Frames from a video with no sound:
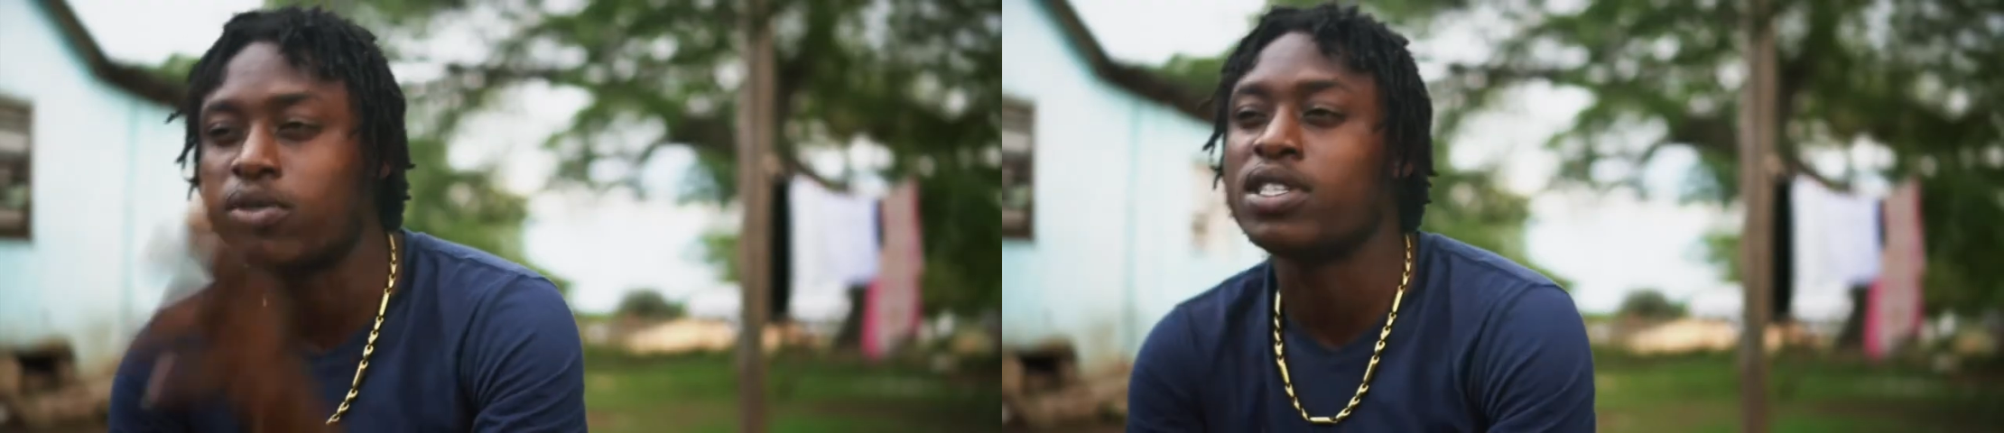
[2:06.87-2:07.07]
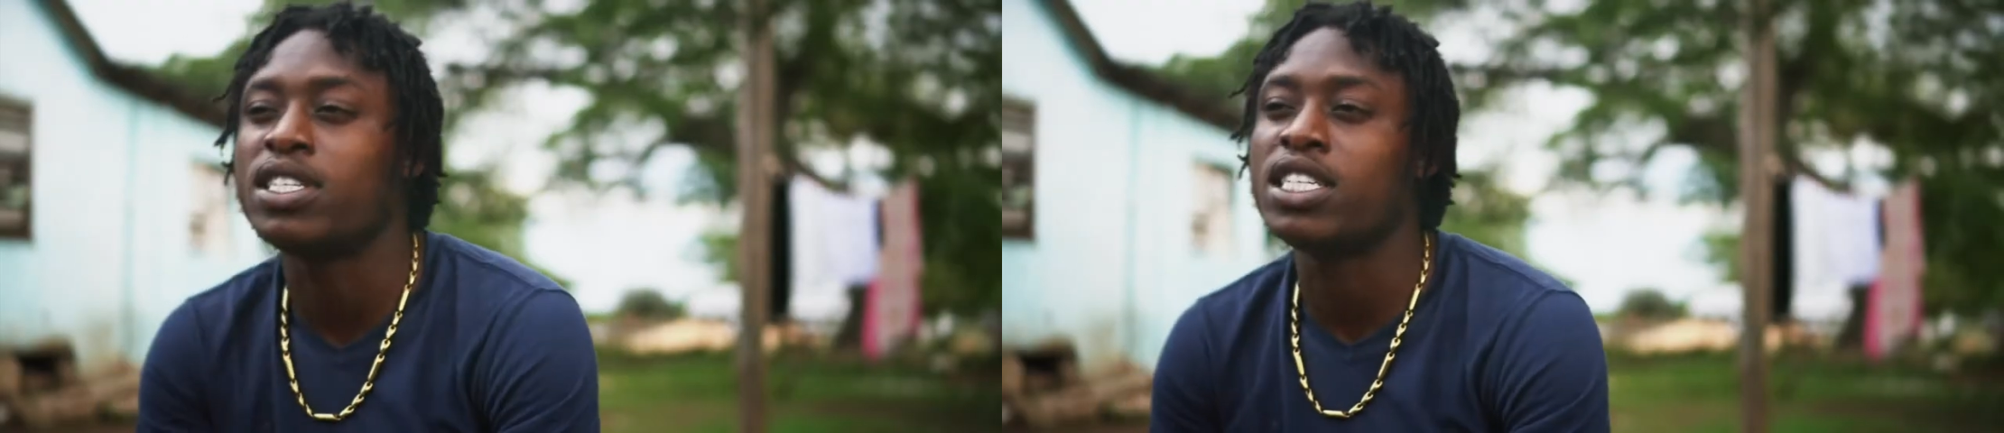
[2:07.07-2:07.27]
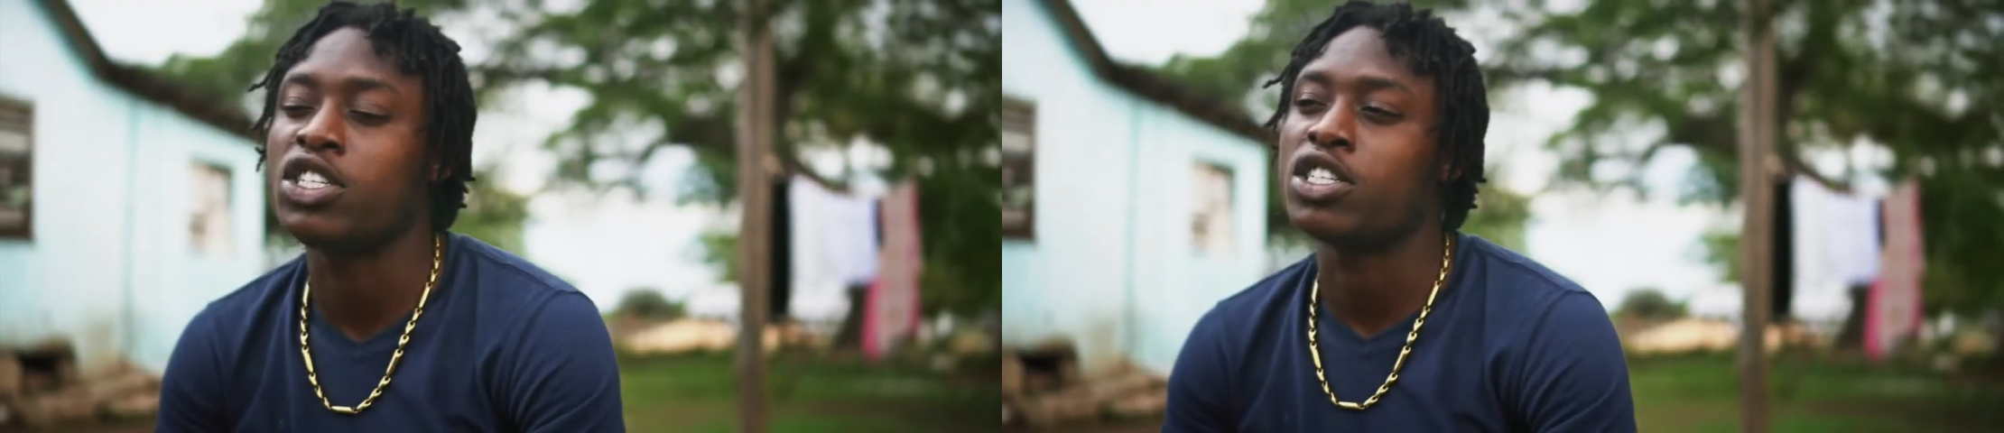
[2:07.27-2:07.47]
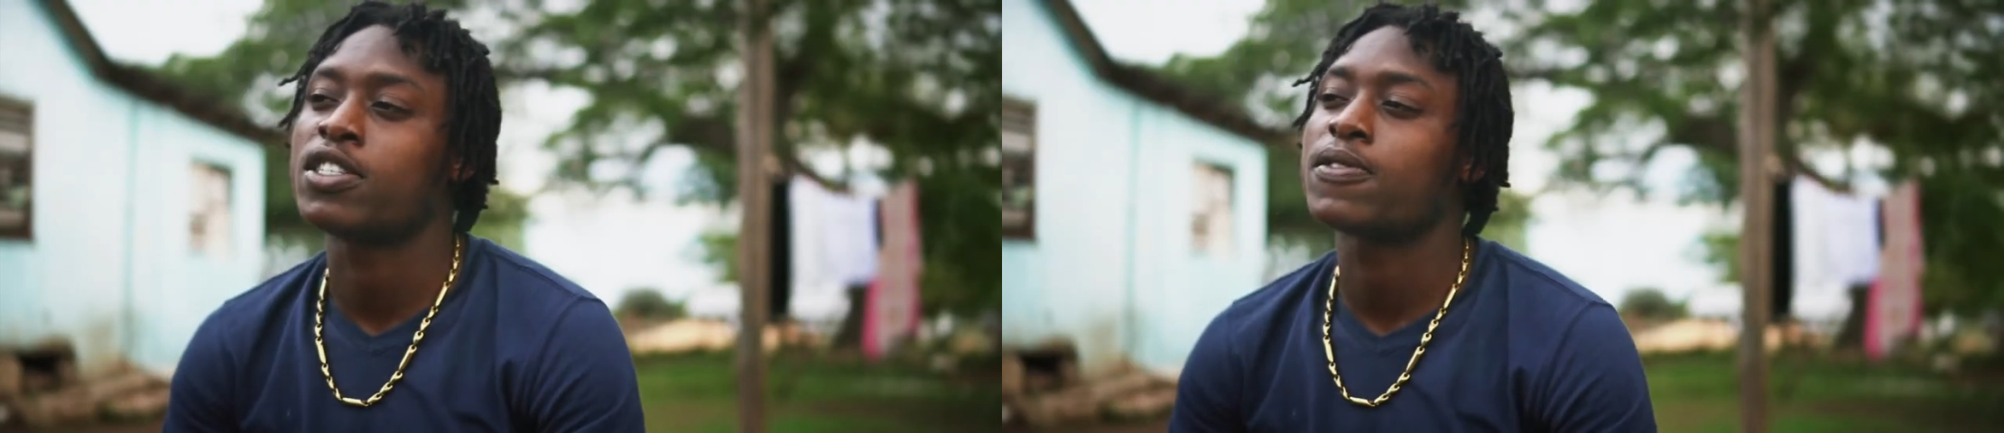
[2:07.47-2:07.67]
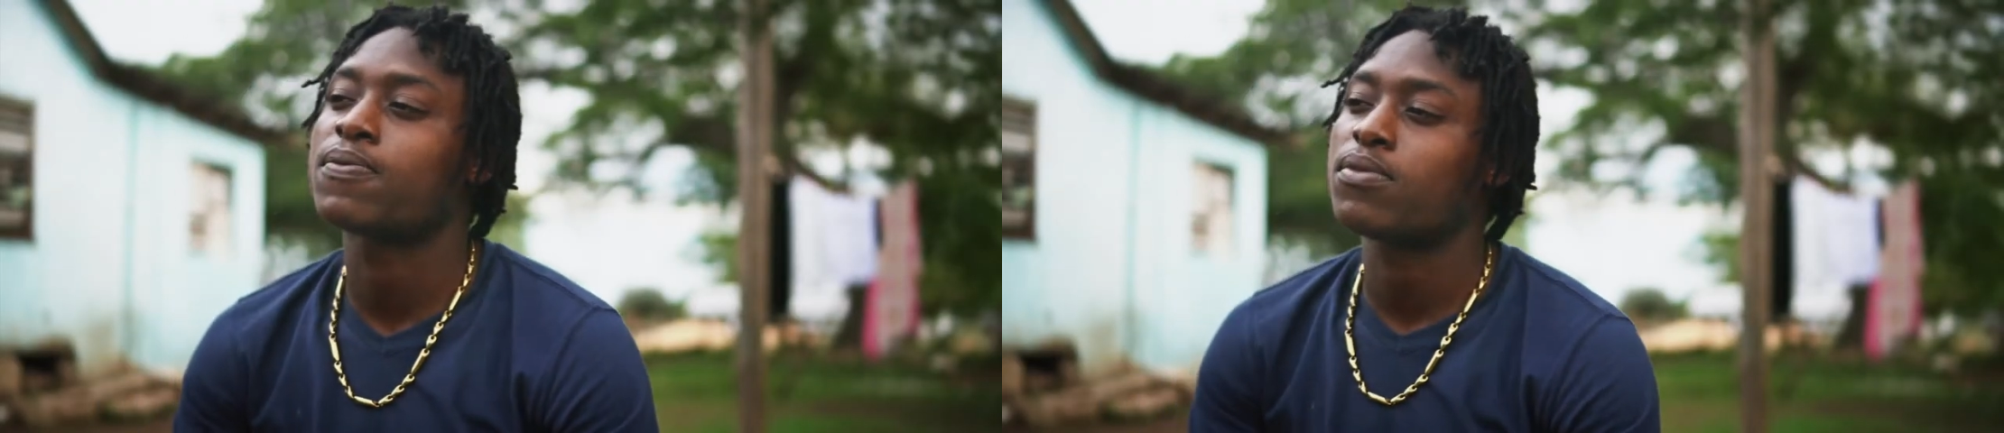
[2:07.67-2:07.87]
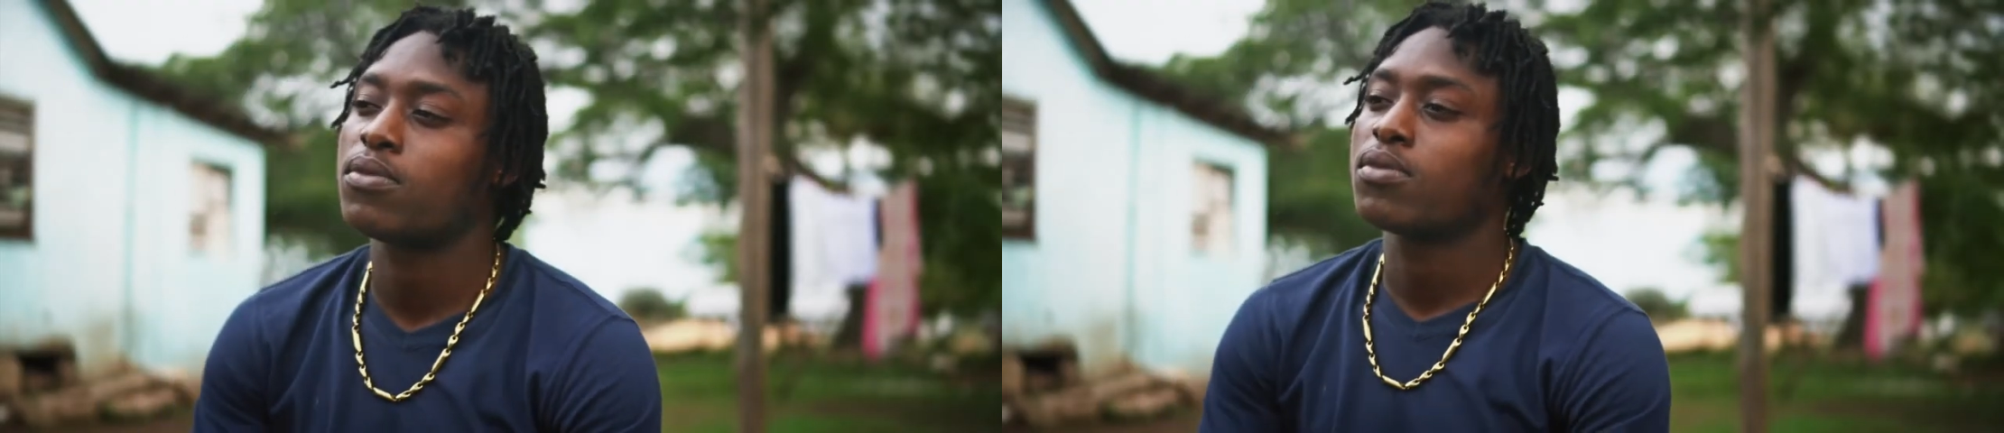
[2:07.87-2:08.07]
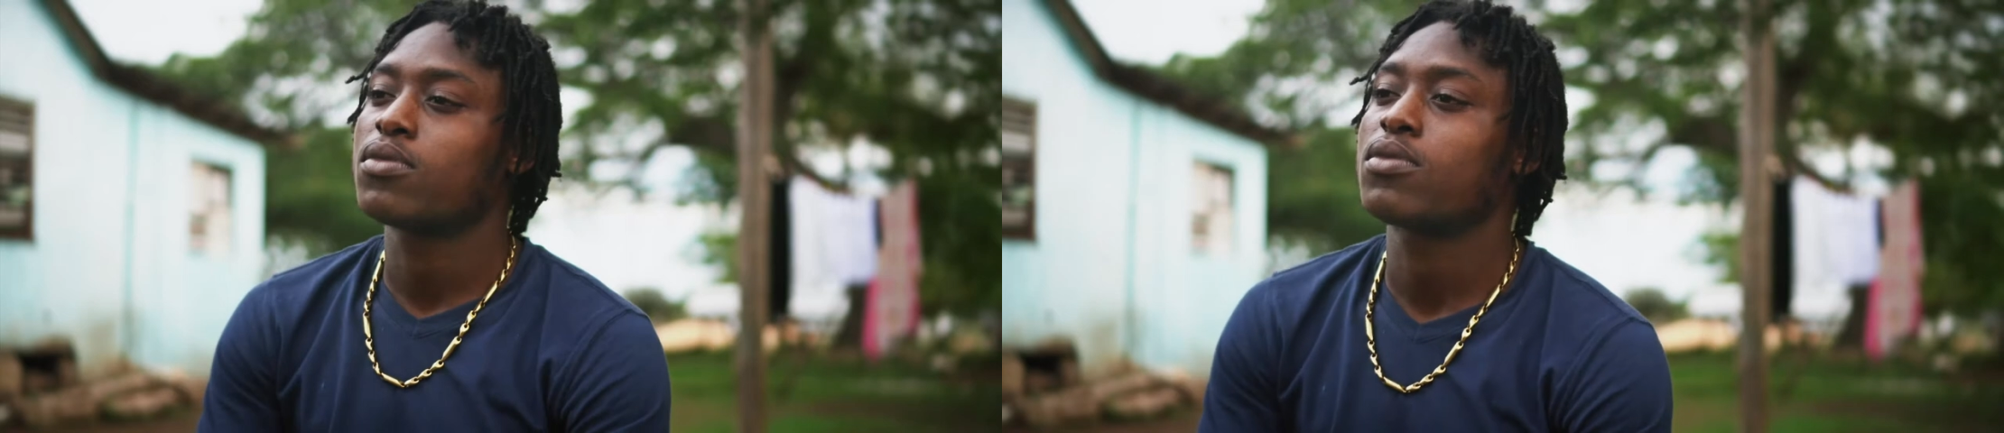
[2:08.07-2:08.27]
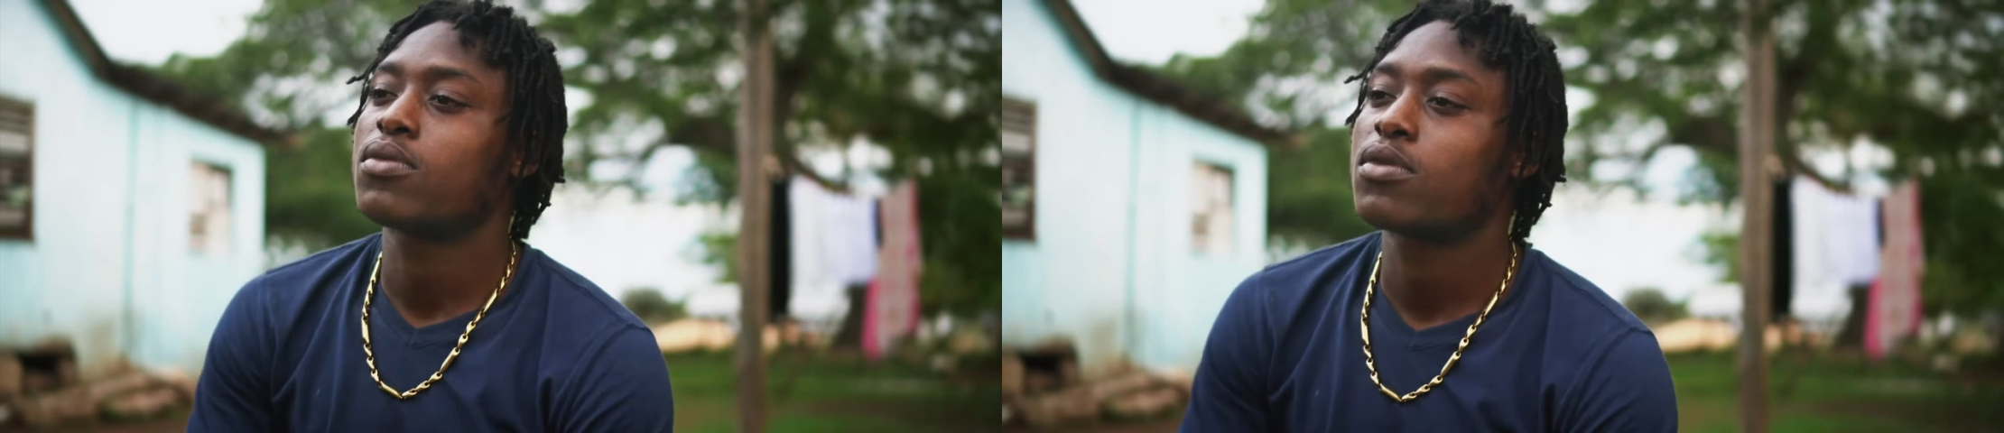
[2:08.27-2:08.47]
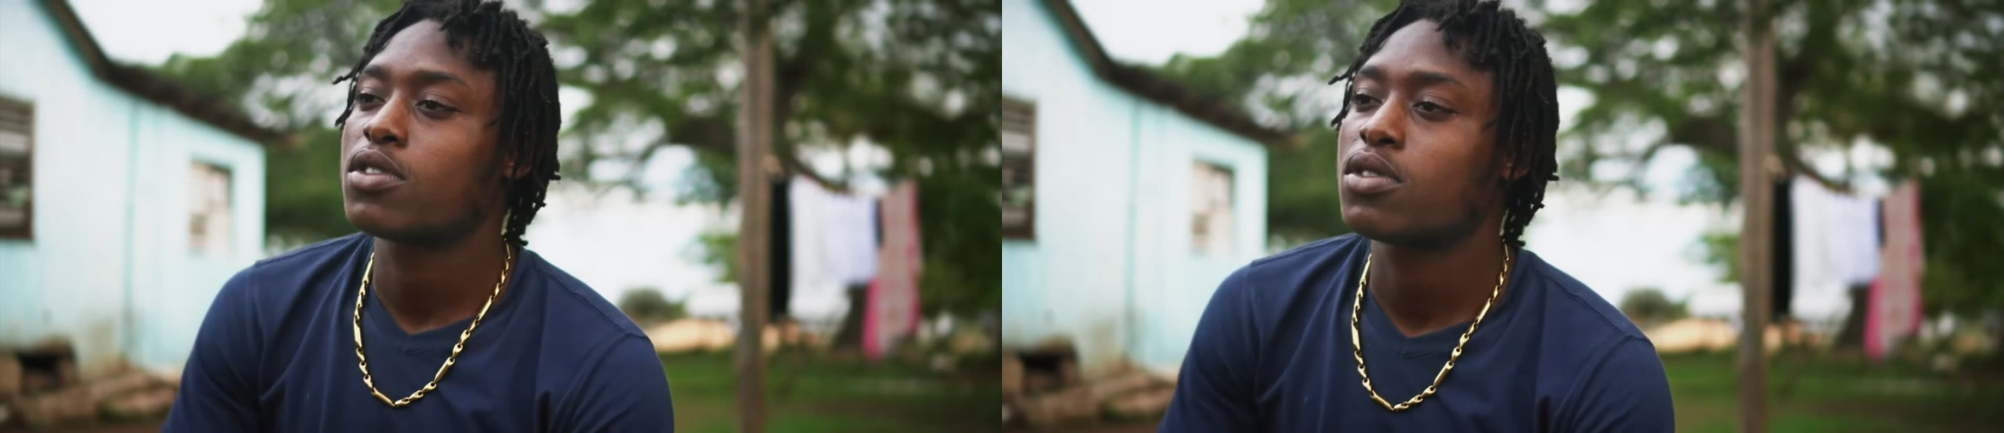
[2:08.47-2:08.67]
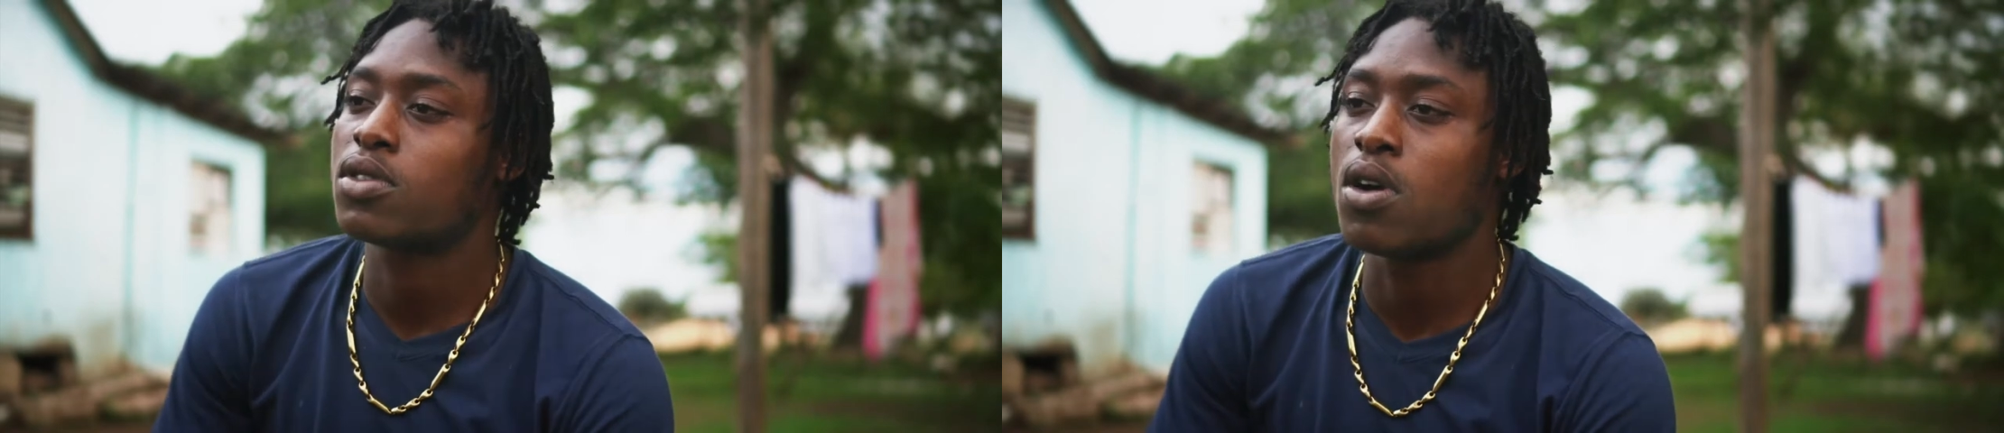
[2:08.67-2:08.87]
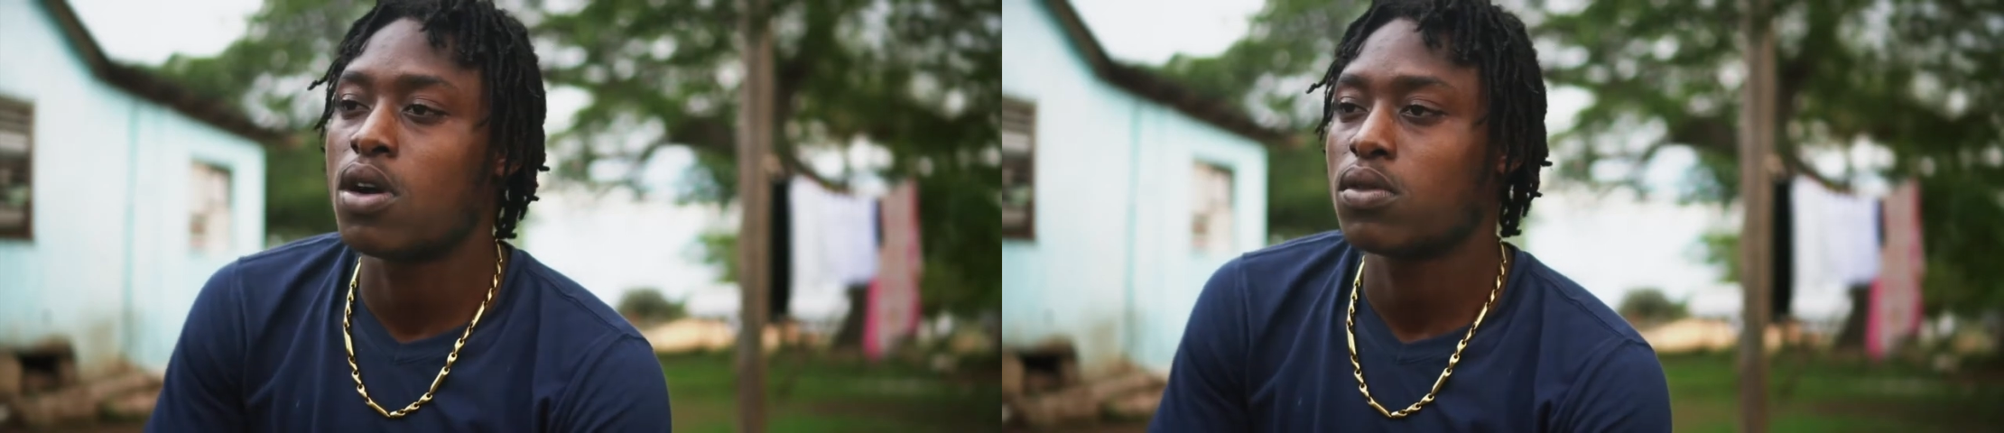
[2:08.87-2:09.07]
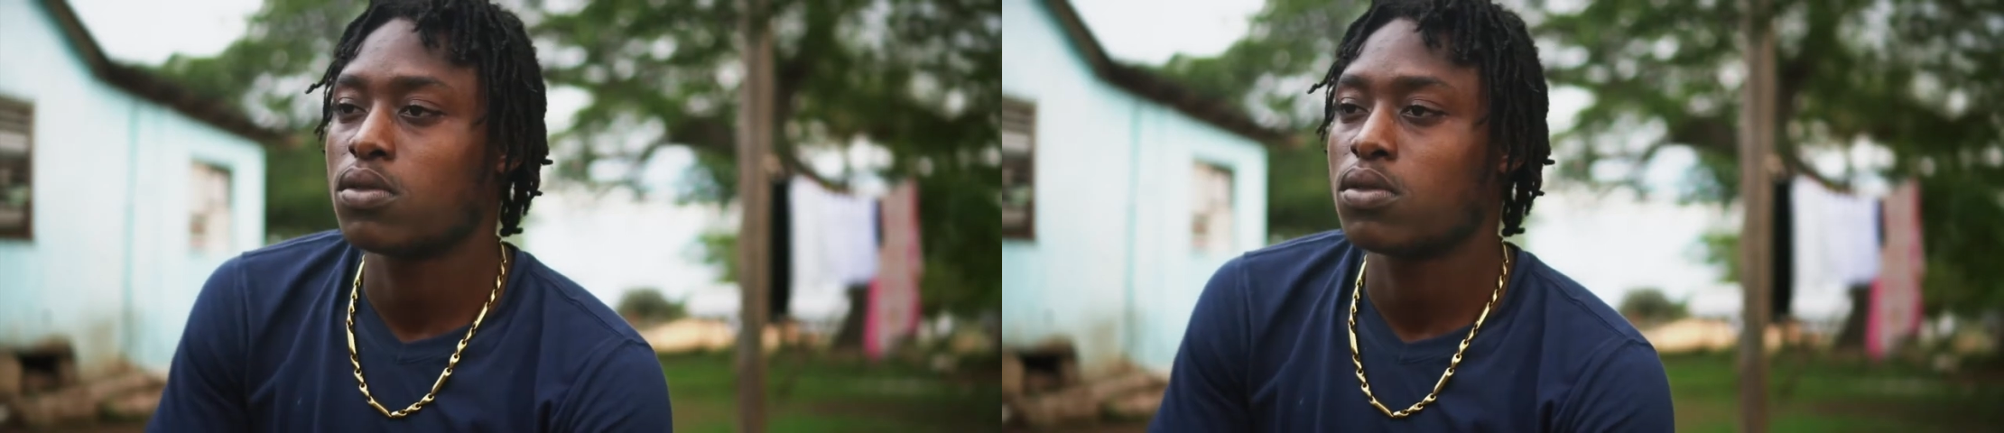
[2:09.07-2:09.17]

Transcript: to TG. So,